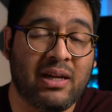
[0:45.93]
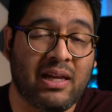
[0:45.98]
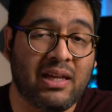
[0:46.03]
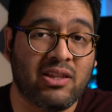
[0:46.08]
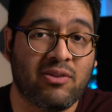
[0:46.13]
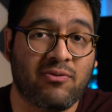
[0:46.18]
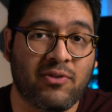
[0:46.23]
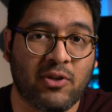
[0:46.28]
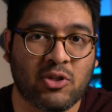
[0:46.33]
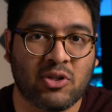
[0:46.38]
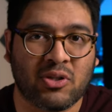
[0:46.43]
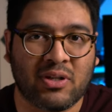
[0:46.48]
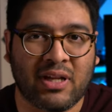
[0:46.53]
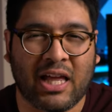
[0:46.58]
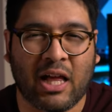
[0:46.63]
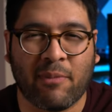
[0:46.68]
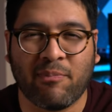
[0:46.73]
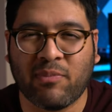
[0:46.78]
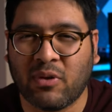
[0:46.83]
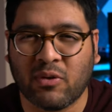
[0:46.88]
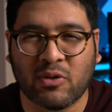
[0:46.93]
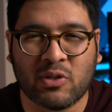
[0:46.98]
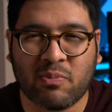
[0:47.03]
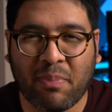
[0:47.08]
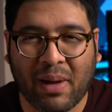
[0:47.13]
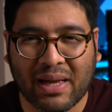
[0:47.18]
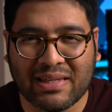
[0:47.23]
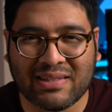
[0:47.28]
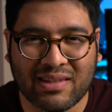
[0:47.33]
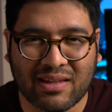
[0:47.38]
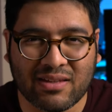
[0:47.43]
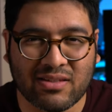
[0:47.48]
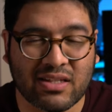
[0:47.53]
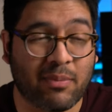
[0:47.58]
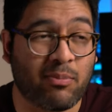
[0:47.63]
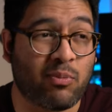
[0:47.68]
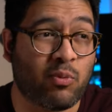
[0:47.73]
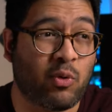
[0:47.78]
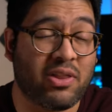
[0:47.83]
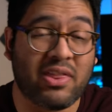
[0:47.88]
in the future to help, you know, spice things
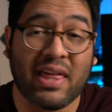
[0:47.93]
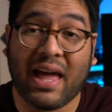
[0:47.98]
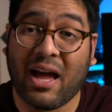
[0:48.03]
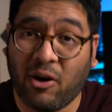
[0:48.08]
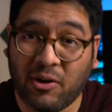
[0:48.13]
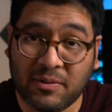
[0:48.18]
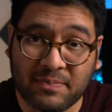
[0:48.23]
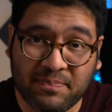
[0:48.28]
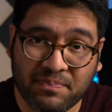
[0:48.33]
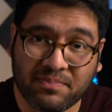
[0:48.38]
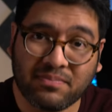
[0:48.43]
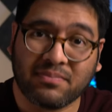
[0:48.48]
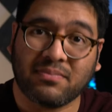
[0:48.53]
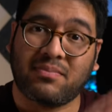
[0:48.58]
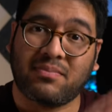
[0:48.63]
up without